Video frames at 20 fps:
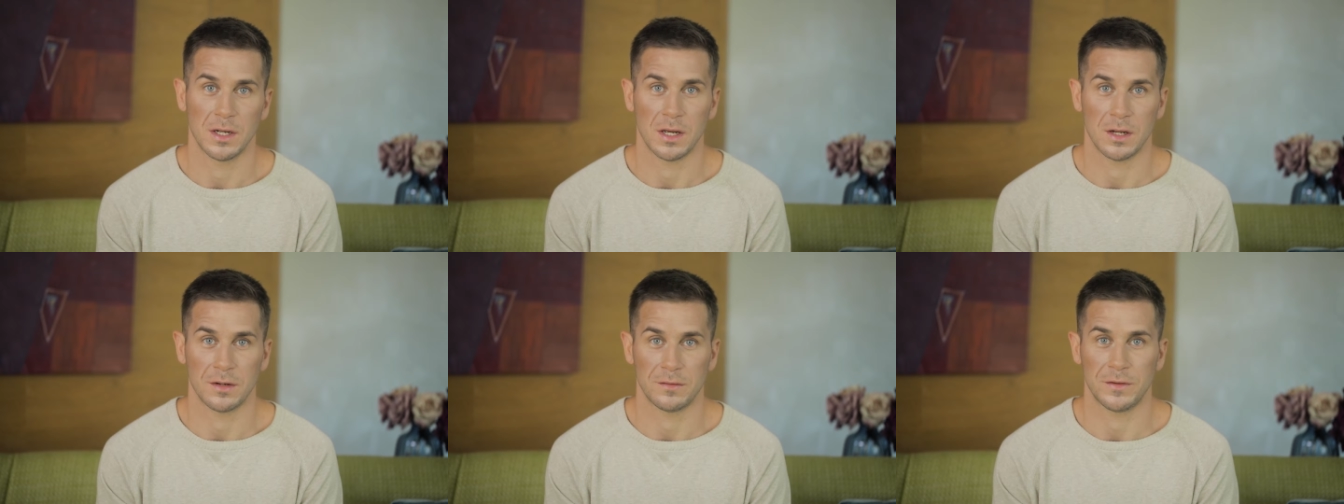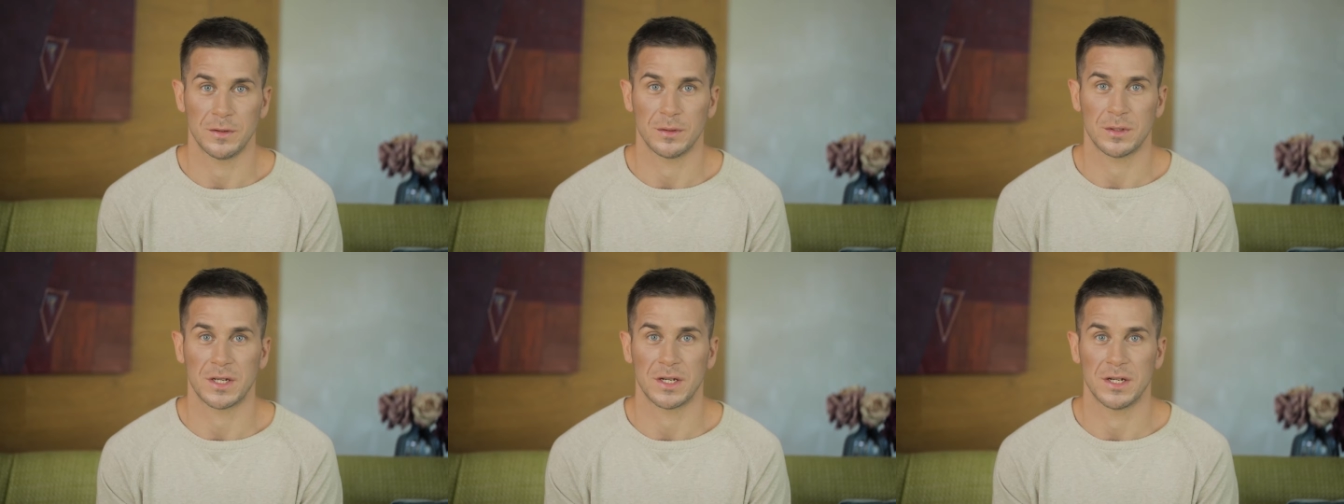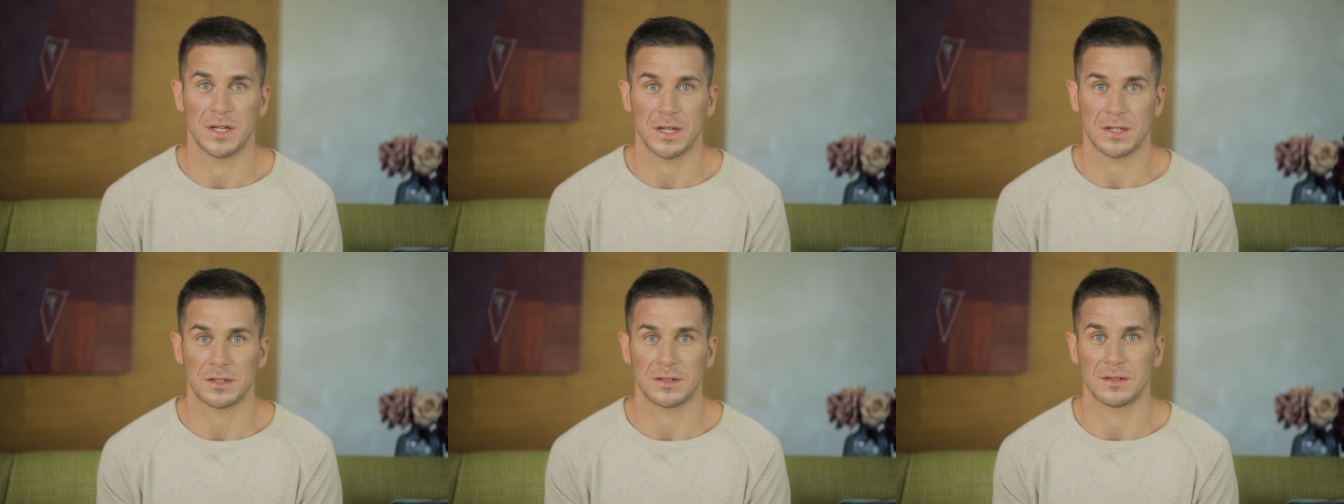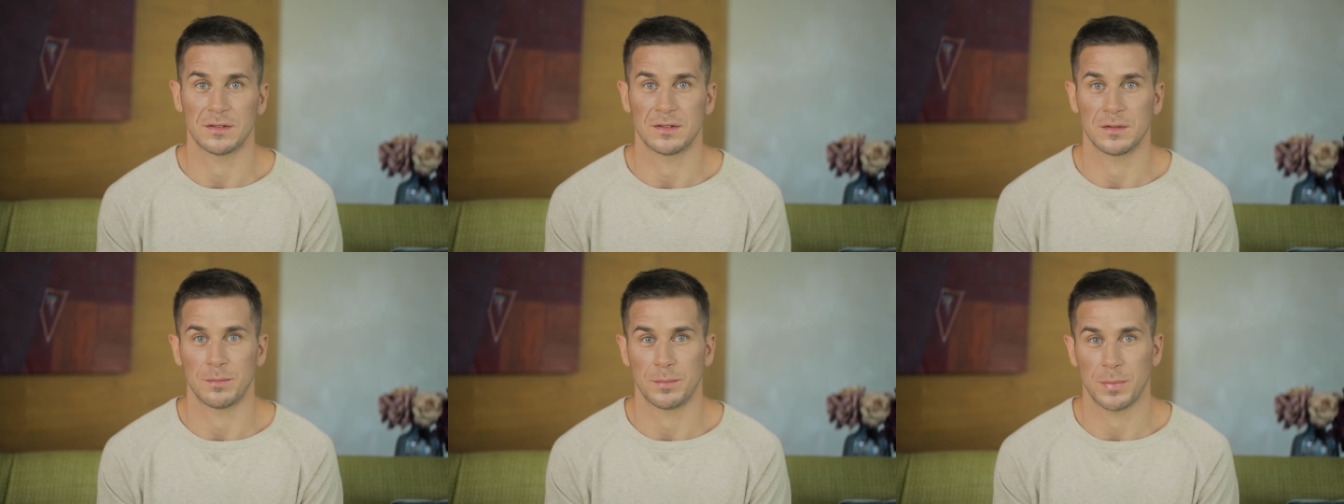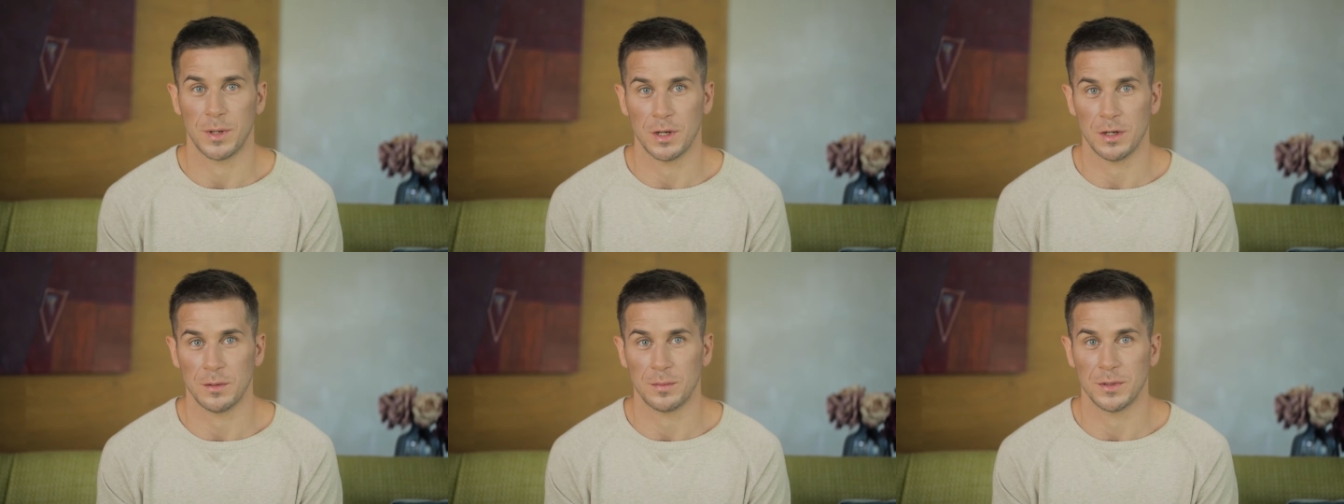and feel connected to
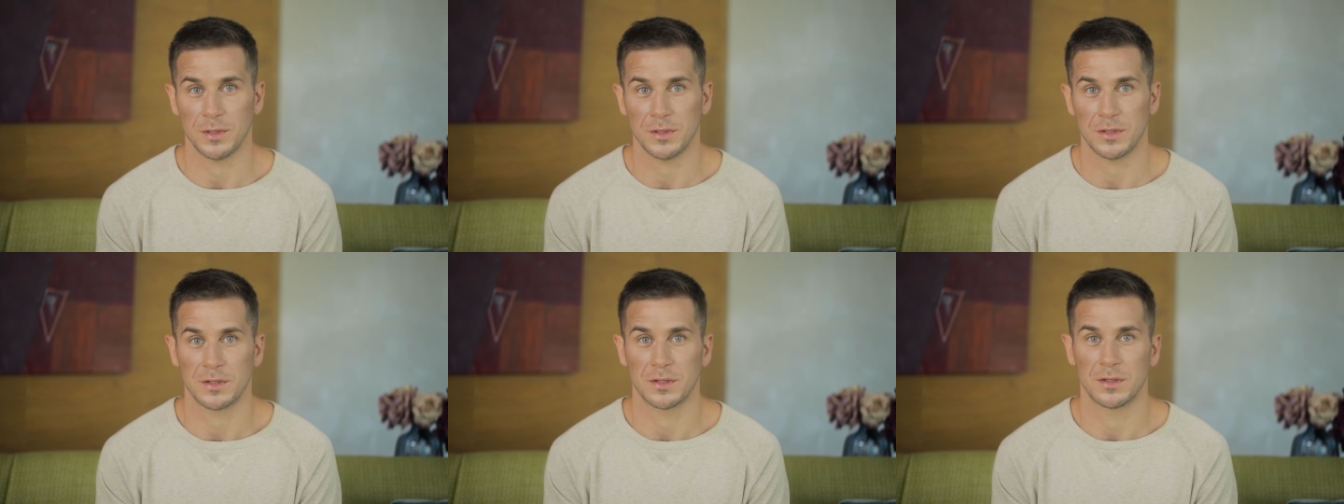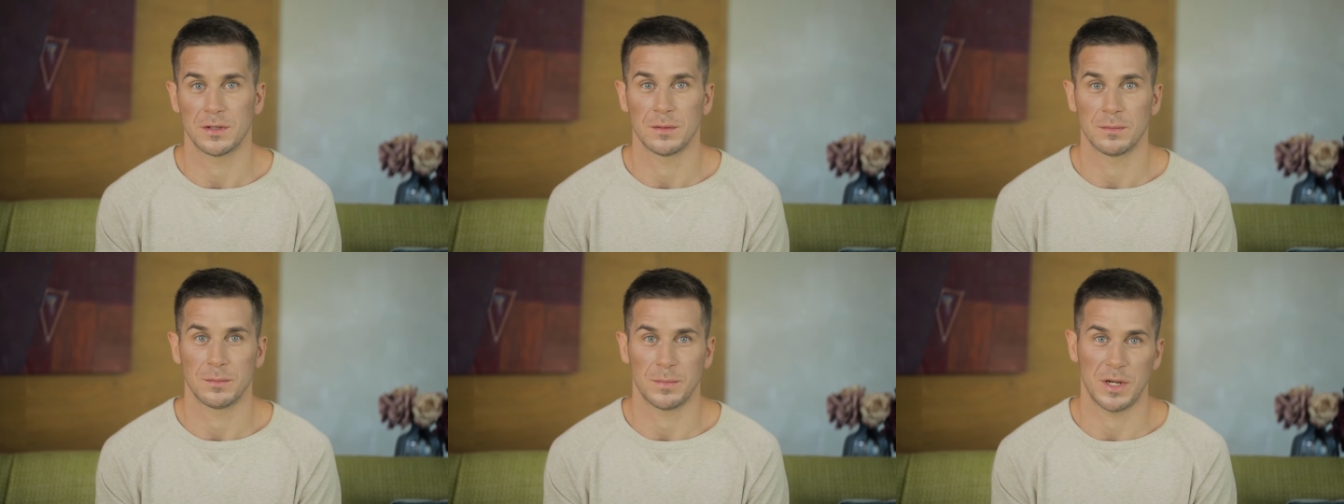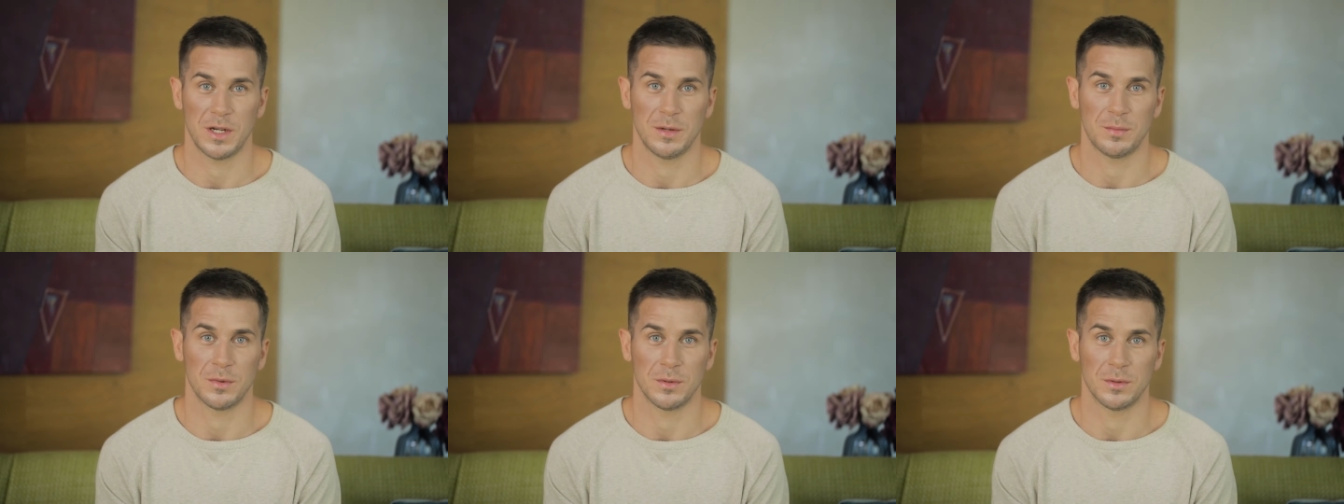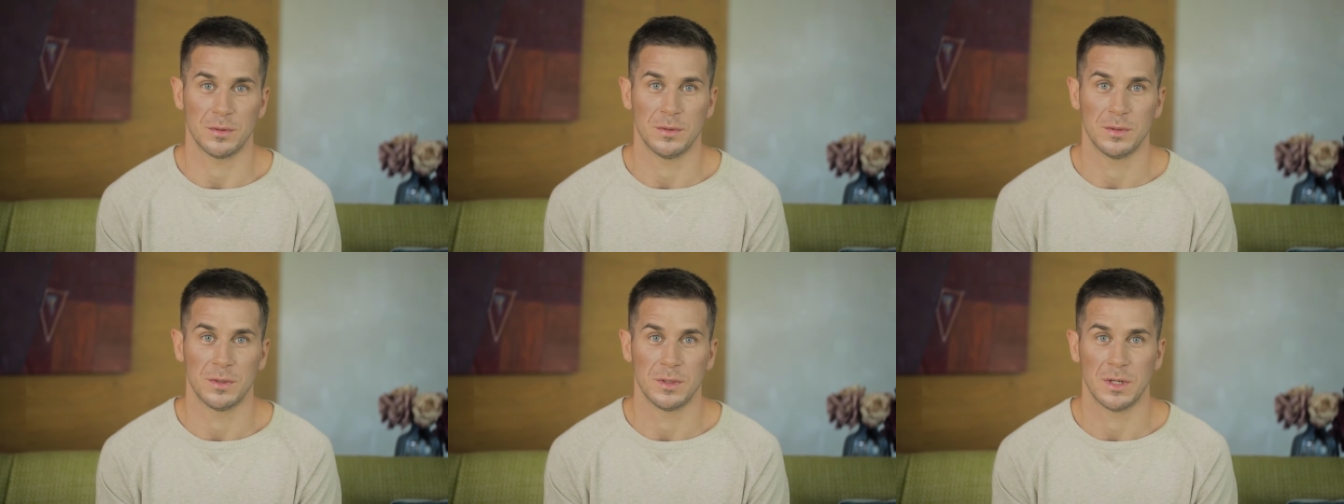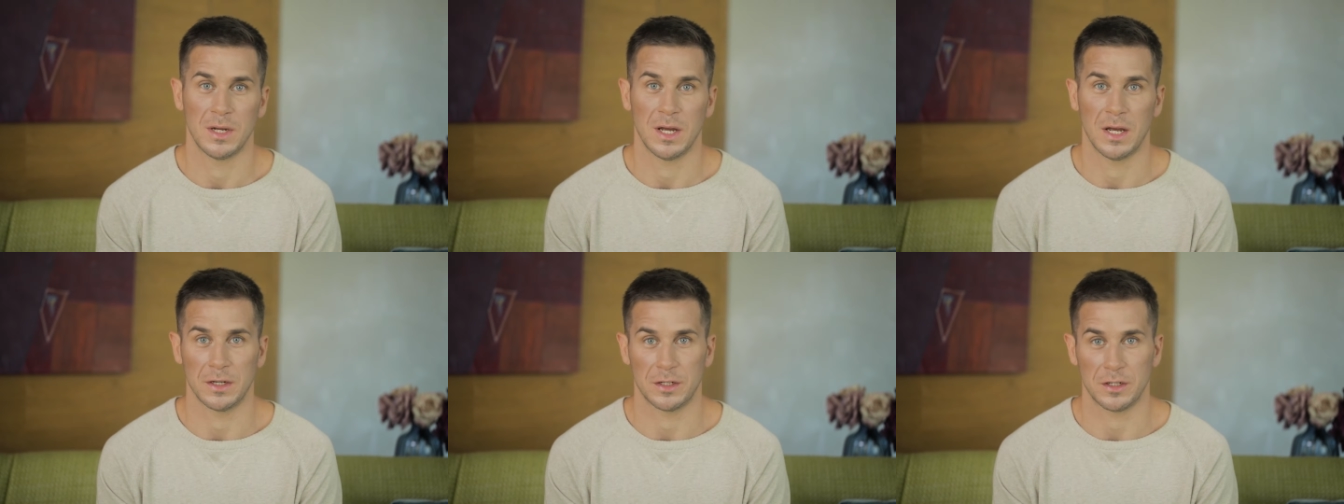purpose, people,
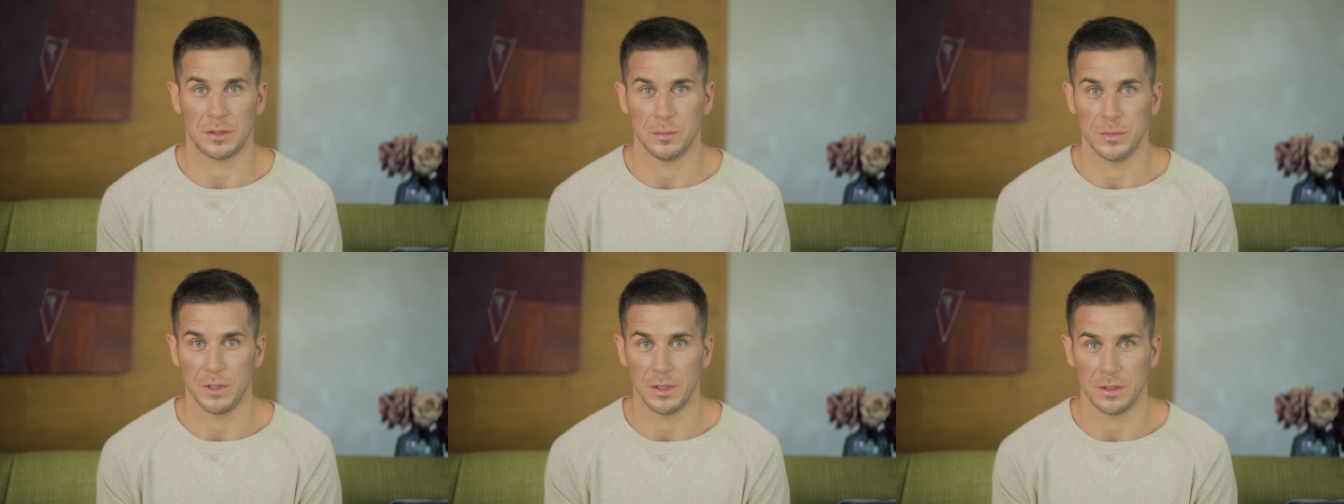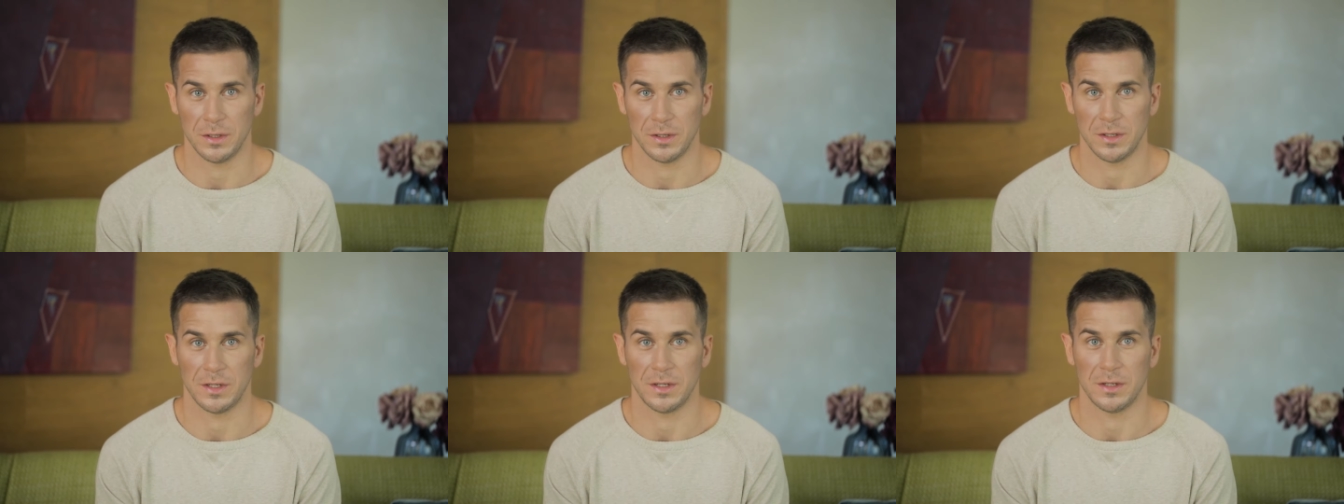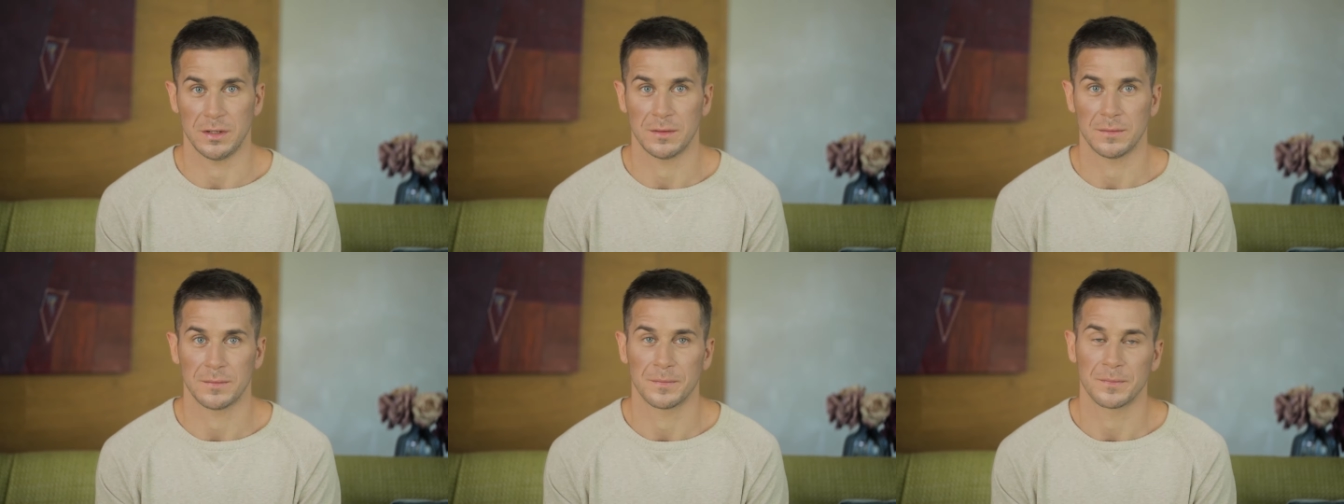and community.